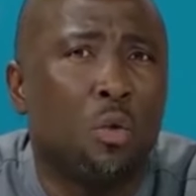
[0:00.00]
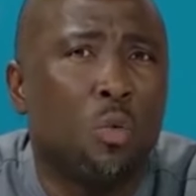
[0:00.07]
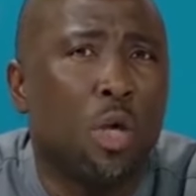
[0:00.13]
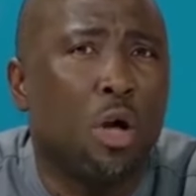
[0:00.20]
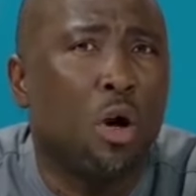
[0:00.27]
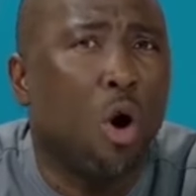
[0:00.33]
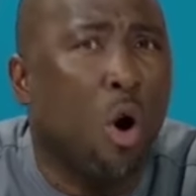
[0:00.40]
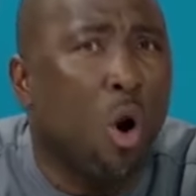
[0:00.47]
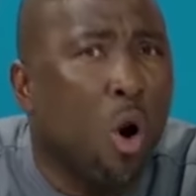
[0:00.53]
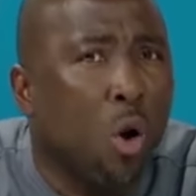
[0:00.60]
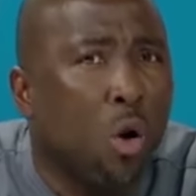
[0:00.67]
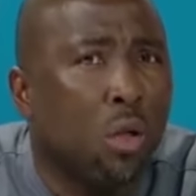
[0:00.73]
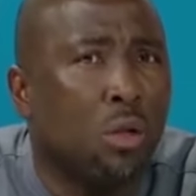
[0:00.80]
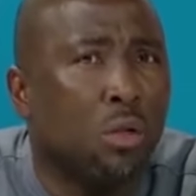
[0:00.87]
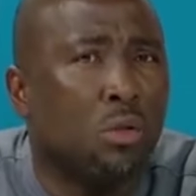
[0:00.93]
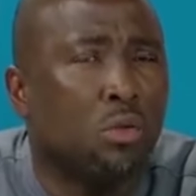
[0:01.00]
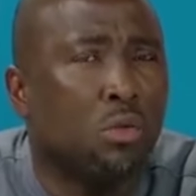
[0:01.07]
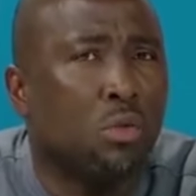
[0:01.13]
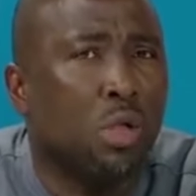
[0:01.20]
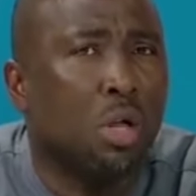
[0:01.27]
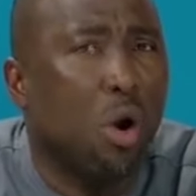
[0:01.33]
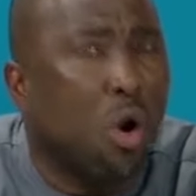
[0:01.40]
we all
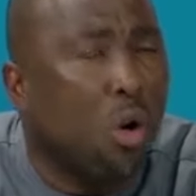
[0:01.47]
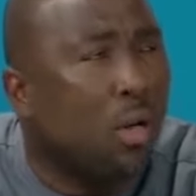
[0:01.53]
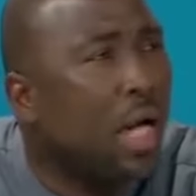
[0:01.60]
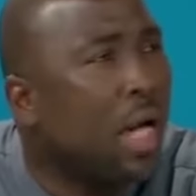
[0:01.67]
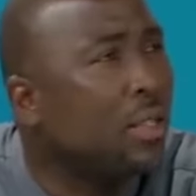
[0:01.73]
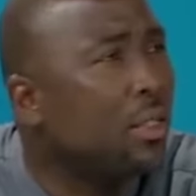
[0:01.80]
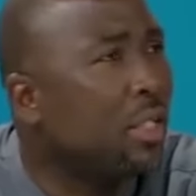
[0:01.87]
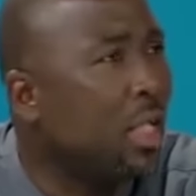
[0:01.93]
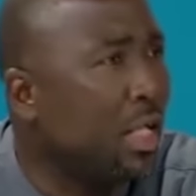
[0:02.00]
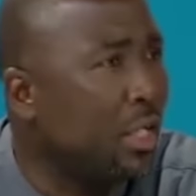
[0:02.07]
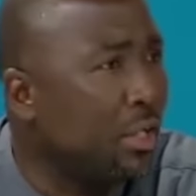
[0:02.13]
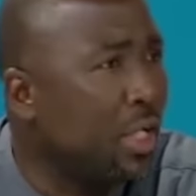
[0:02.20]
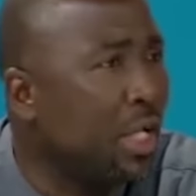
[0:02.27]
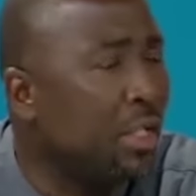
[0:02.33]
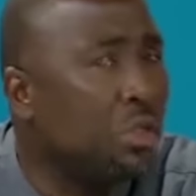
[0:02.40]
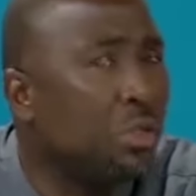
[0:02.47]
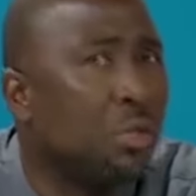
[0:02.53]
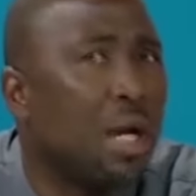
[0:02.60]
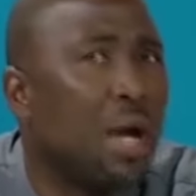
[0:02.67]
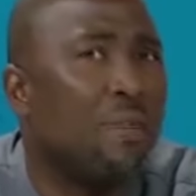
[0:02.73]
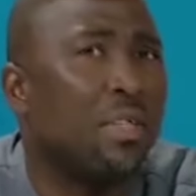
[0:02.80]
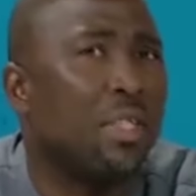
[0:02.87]
as Sierra Leoneans
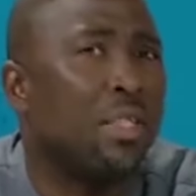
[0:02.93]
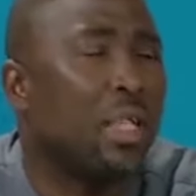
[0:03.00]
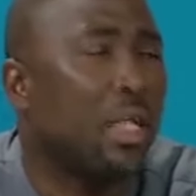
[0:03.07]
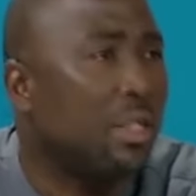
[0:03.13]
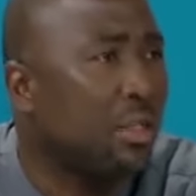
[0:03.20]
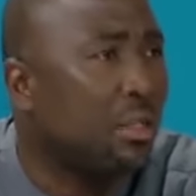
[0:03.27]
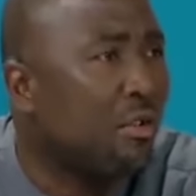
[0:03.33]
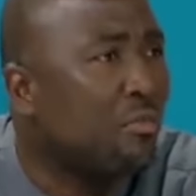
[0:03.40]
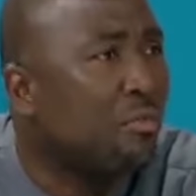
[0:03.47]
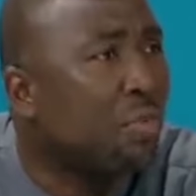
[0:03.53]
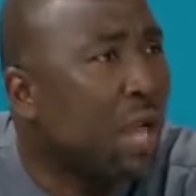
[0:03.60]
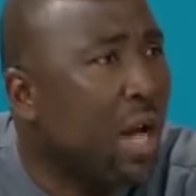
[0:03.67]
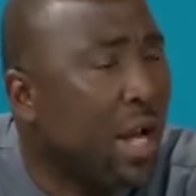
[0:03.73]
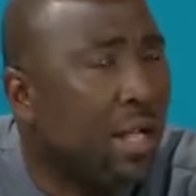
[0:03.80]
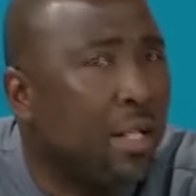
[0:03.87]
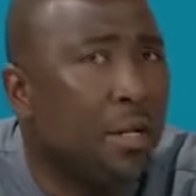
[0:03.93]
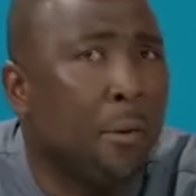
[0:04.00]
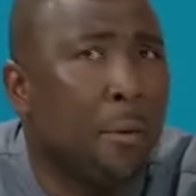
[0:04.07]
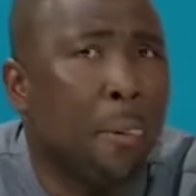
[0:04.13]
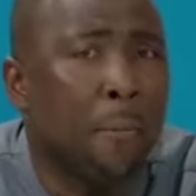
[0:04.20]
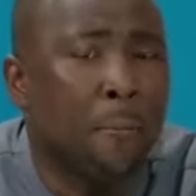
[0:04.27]
should have a sense of pride.